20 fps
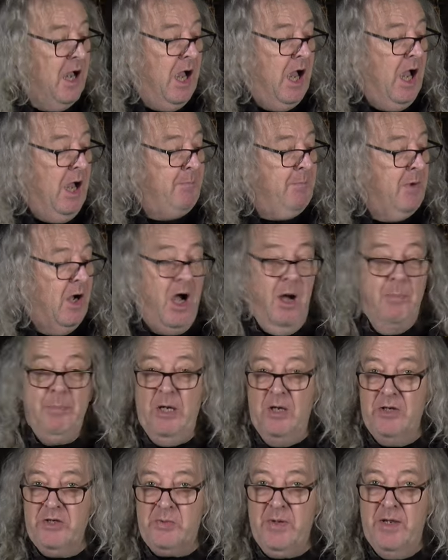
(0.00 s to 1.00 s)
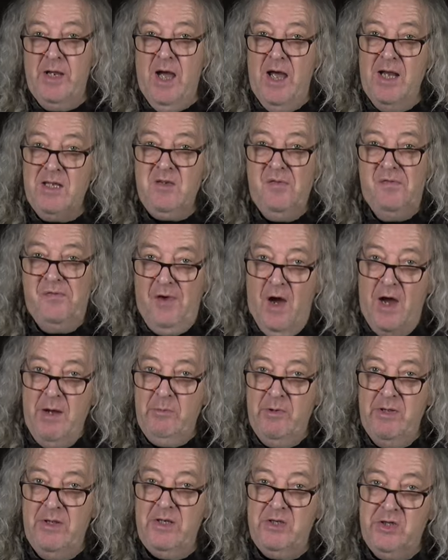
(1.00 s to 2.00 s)
Um, I'll be honest with you, I had to fight
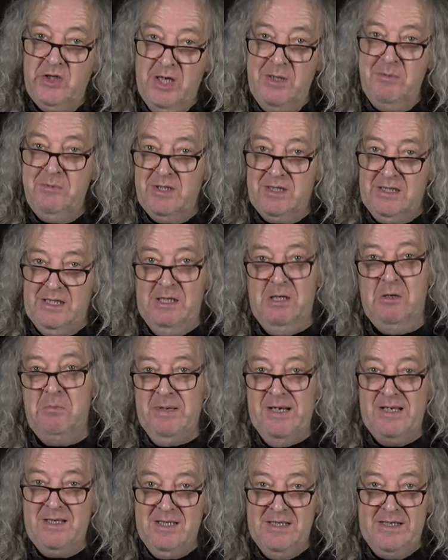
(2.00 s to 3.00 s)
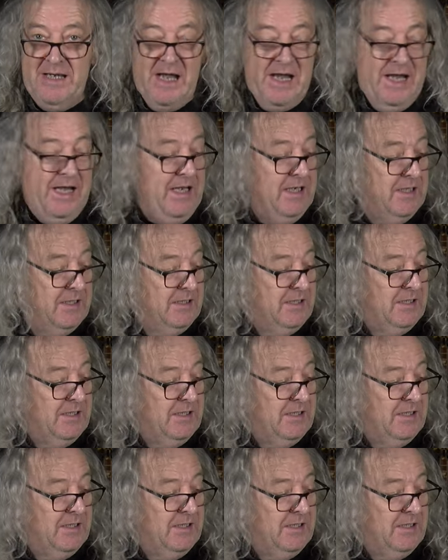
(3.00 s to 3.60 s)
with the tuners a little bit today.